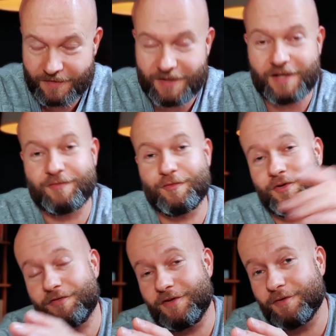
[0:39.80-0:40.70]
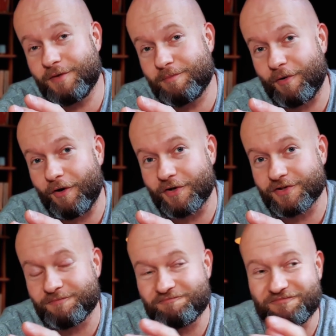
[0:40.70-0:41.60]
Yet for the theory
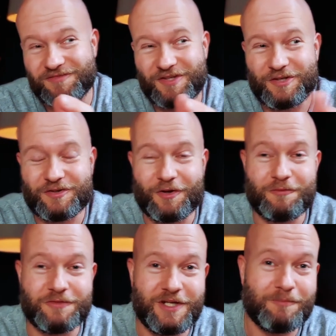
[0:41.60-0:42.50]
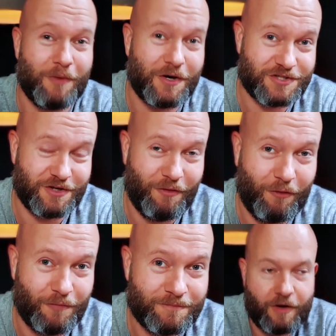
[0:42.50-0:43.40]
part, you don't need much at
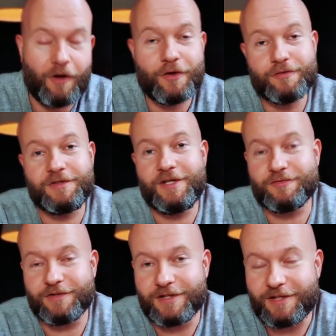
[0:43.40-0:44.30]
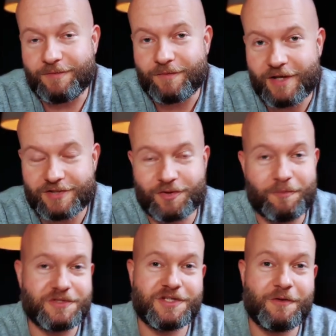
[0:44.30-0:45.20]
all. All you need really is some
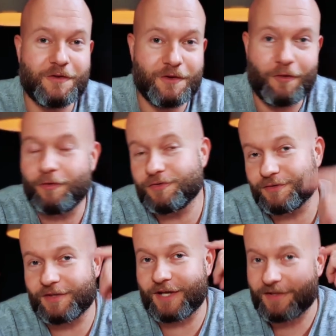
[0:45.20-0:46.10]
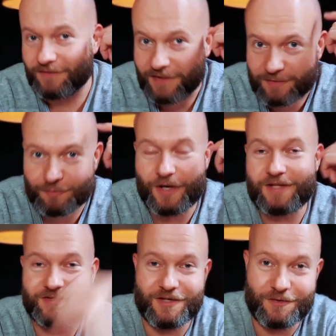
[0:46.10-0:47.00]
material to get these brain
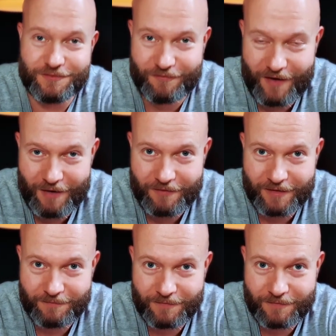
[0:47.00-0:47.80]
cells firing.